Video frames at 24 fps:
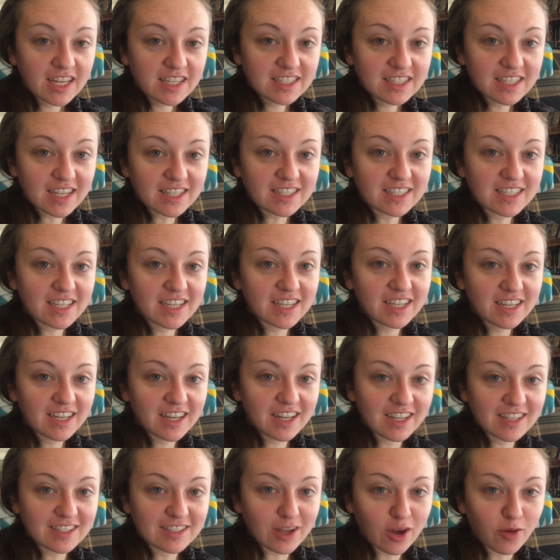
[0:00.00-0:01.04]
and 16
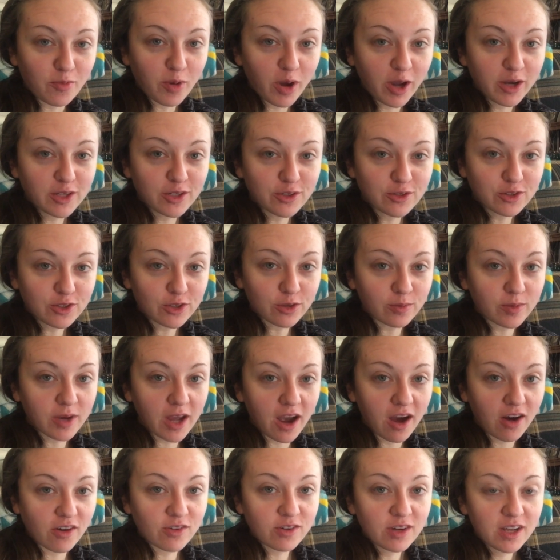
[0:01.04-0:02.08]
is up on YouTube
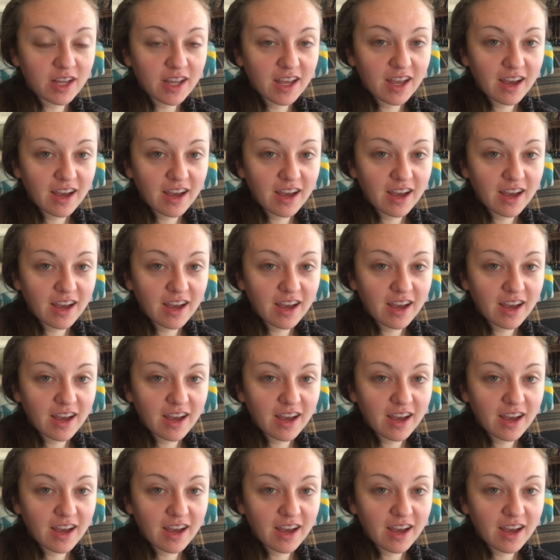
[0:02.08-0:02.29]
now.